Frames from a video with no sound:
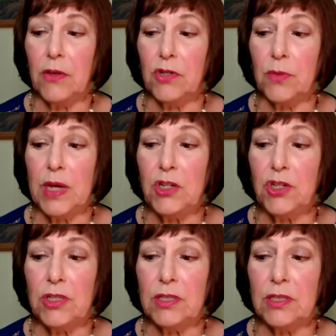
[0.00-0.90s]
other
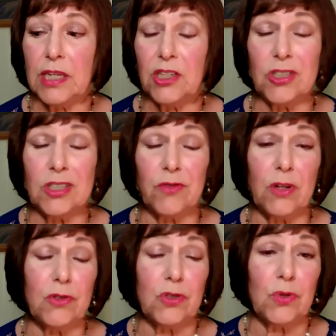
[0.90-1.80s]
dimensions that just
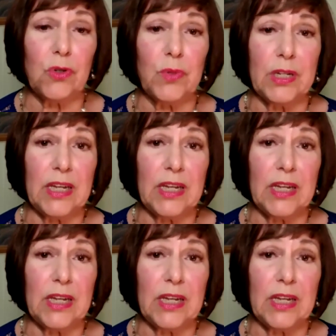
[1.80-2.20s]
flows through.